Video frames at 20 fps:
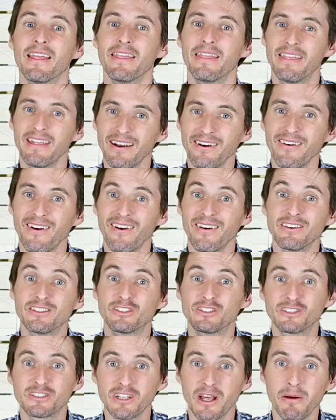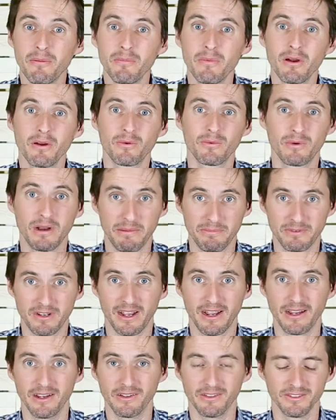There are some
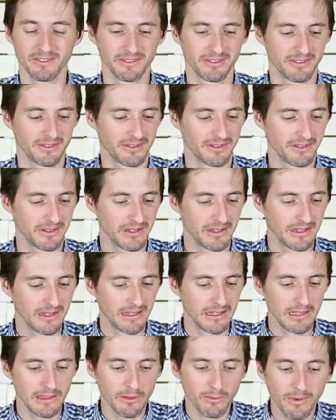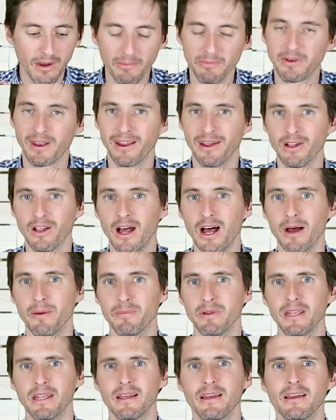reptiles in the reptile
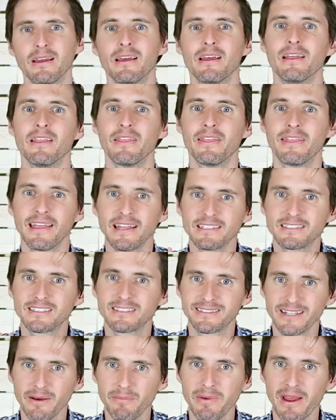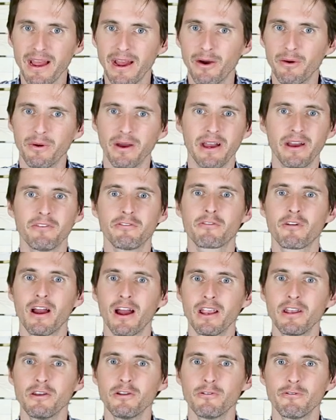hobby that somehow have
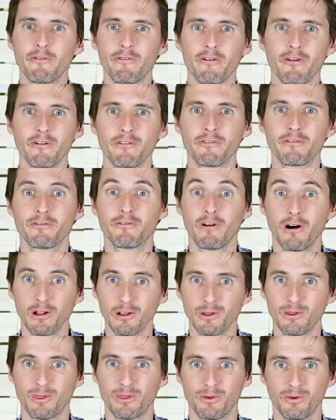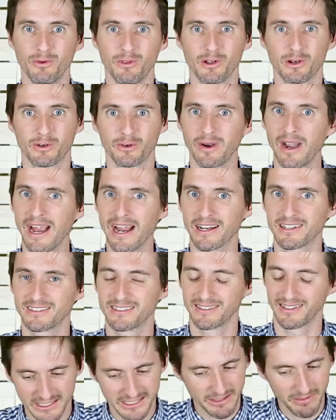kind of fallen through the
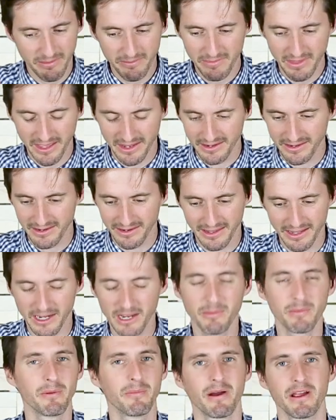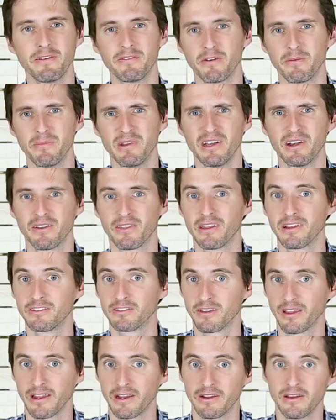cracks. Some that come to mind for me are
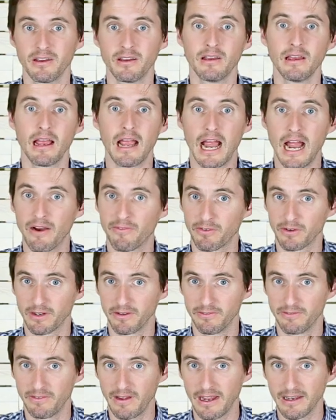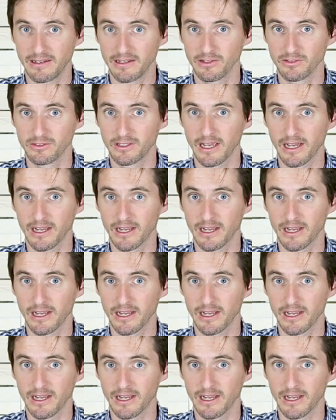things like African fat-tailed